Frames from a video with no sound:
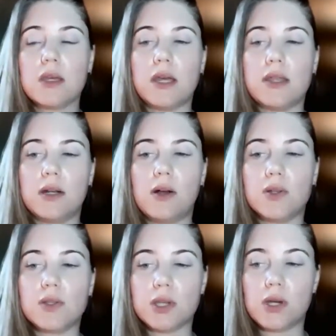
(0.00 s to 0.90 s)
And then
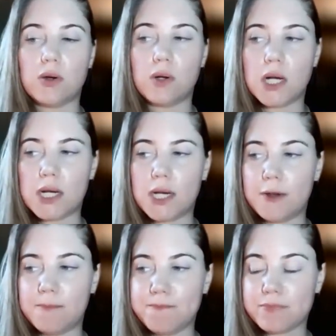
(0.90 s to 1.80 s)
also,
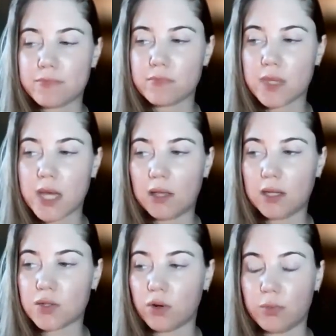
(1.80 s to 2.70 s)

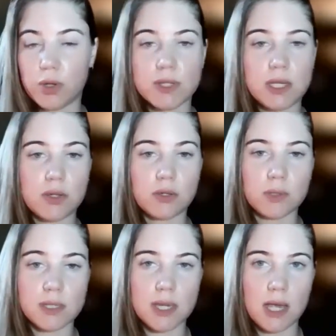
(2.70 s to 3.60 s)
Alex
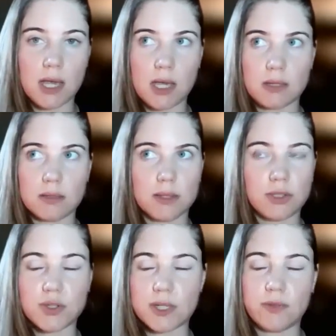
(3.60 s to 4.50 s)
Hormozy,
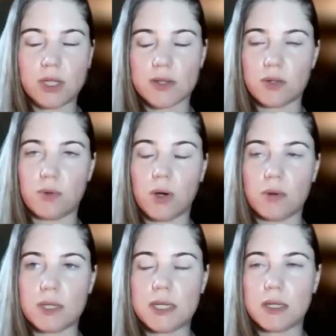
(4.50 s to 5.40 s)
just to give you guys a quote,